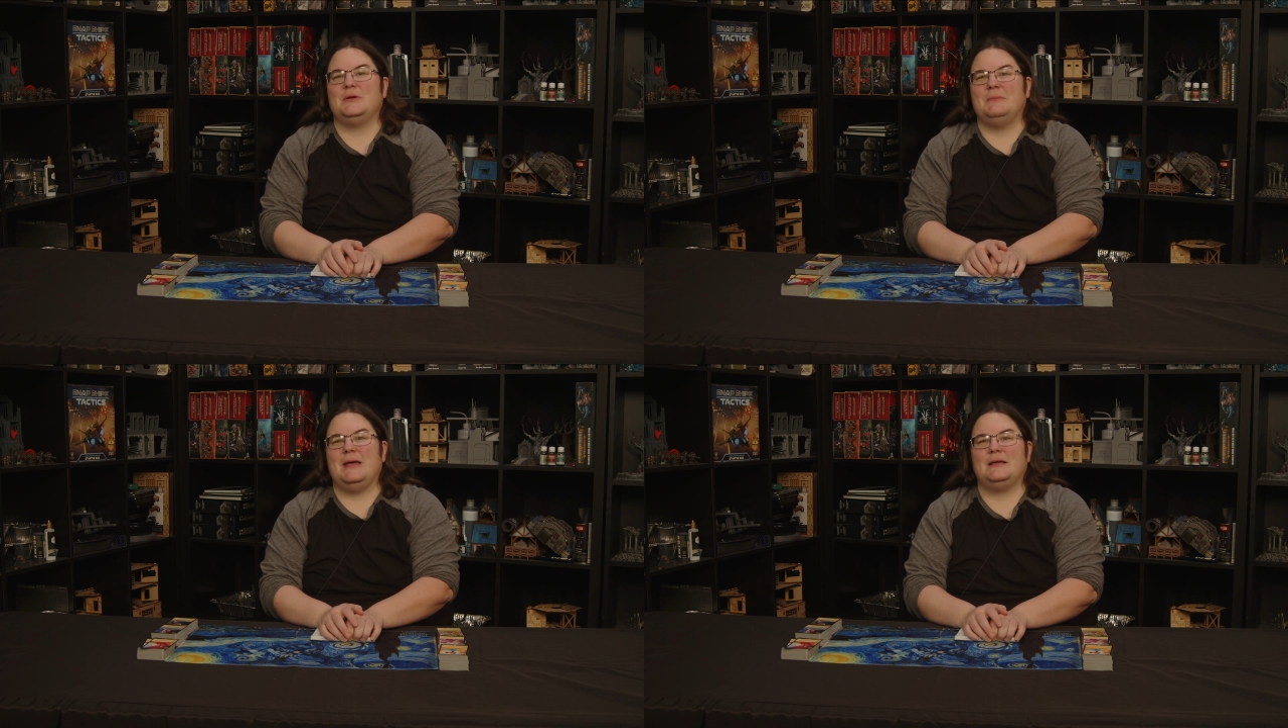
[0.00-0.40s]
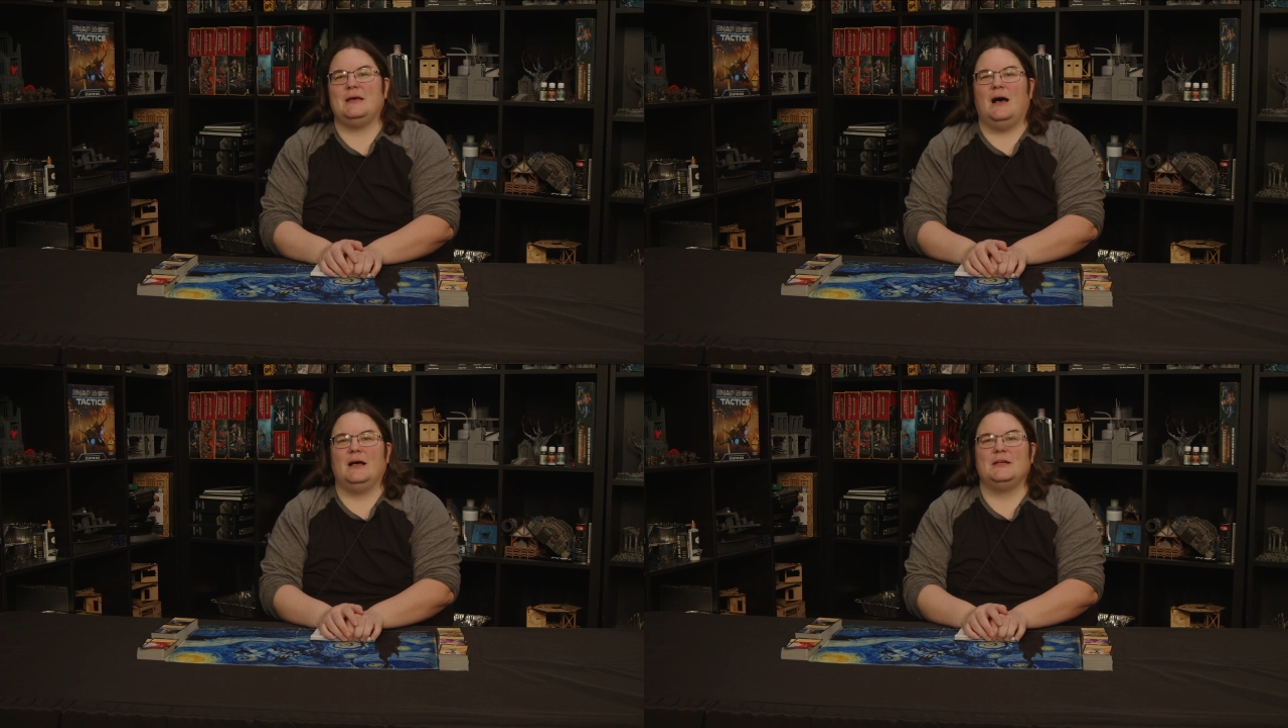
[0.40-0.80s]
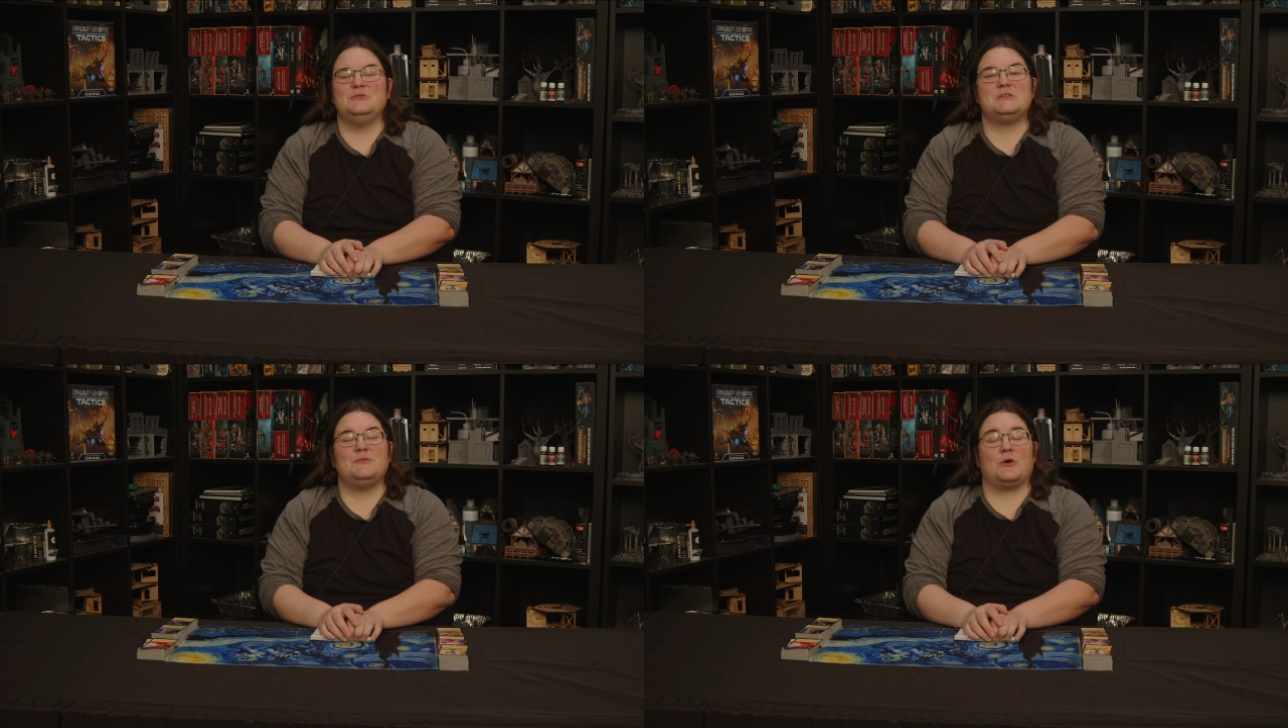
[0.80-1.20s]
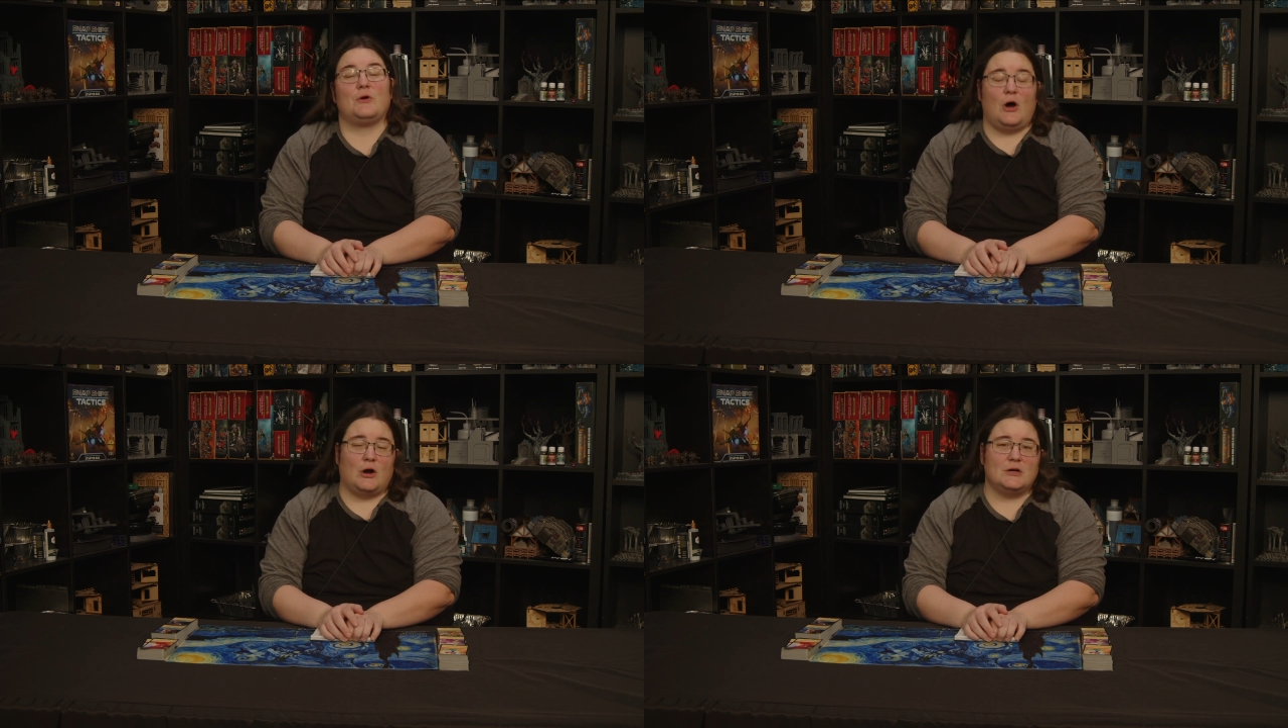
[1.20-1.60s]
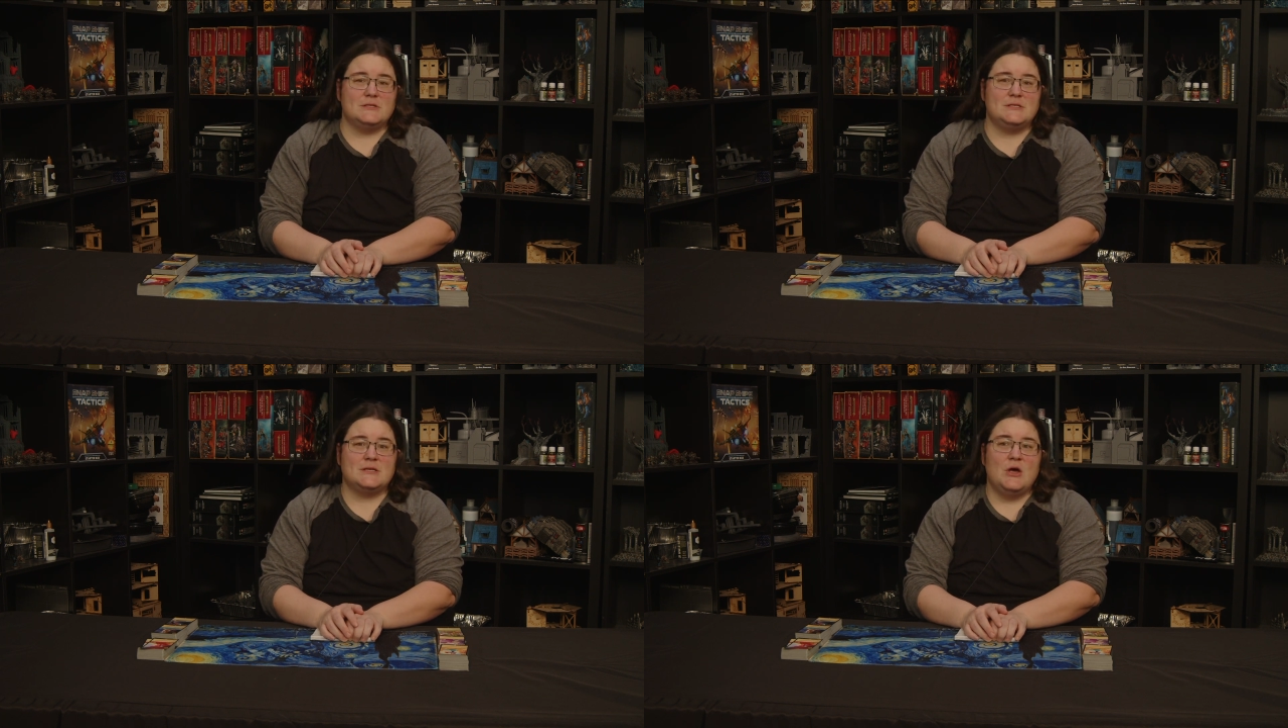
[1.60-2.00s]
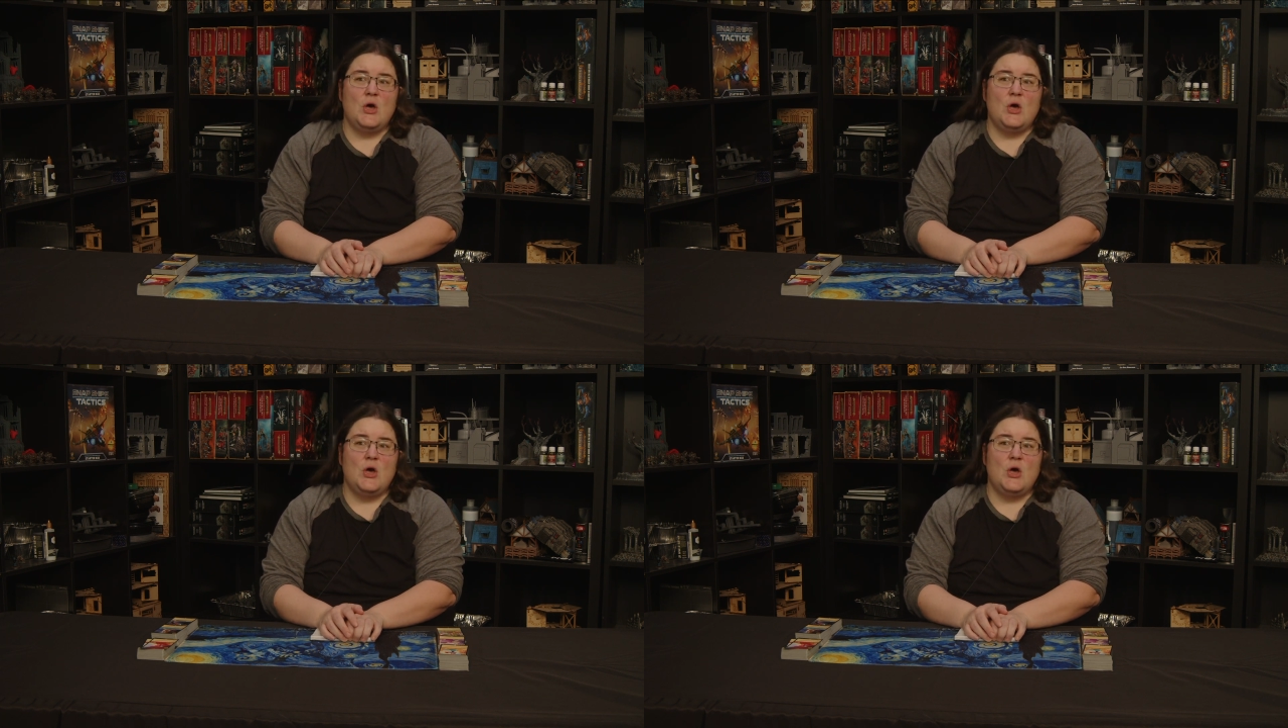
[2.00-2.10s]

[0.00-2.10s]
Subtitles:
can make use of your cards